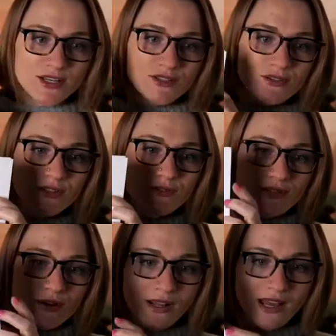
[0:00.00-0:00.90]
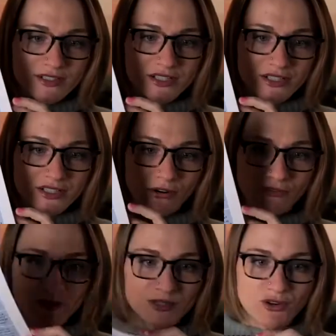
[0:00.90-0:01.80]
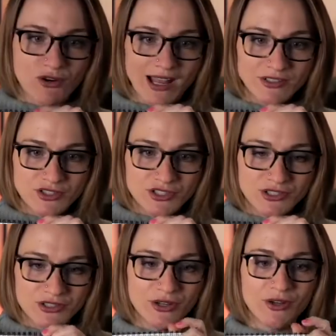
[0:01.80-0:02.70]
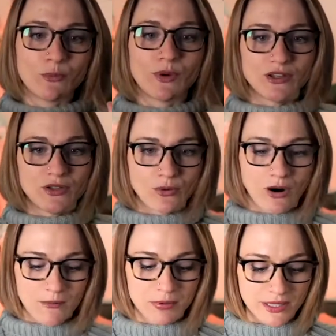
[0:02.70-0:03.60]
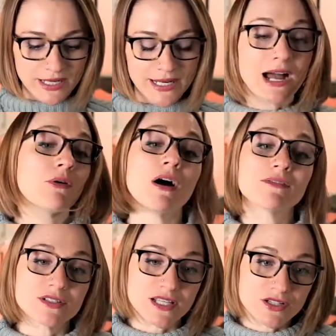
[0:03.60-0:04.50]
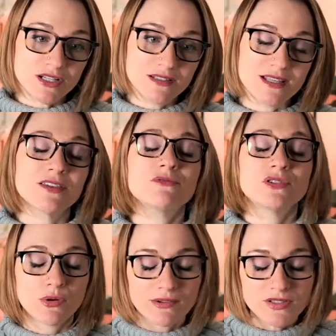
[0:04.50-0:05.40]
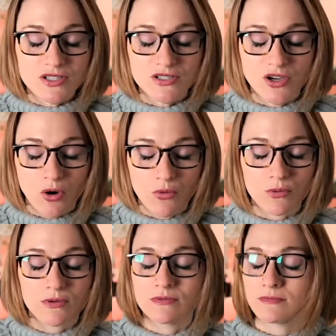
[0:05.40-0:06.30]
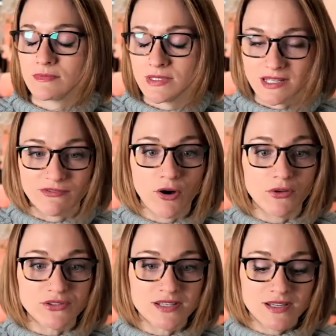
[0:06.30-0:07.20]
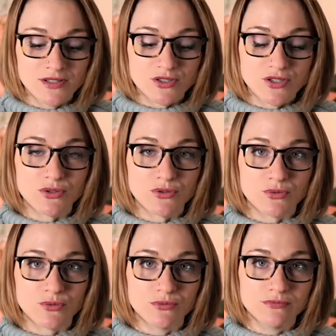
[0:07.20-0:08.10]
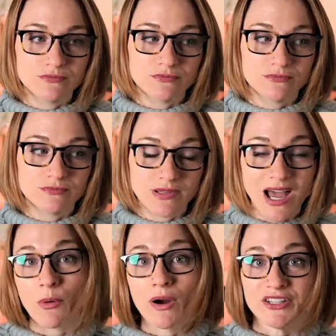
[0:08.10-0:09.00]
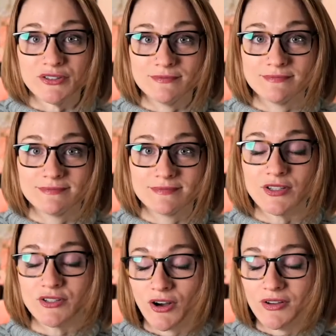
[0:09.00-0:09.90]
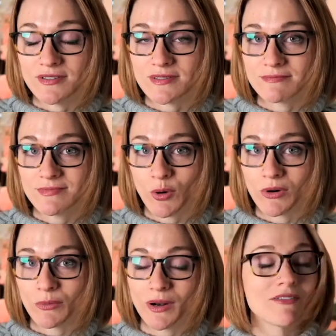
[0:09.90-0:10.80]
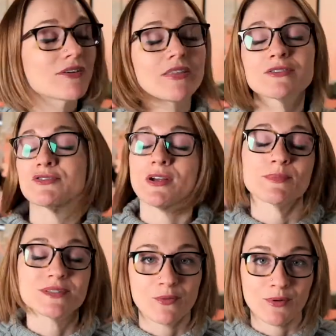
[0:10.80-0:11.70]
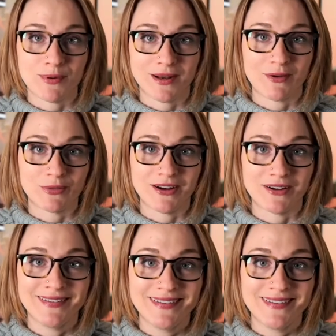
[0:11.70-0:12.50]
so that you don't have to just start from scratch when you are planning out conversations and you don't have to just go default to how are you? on your calls or whatever other scripts that we're putting out there.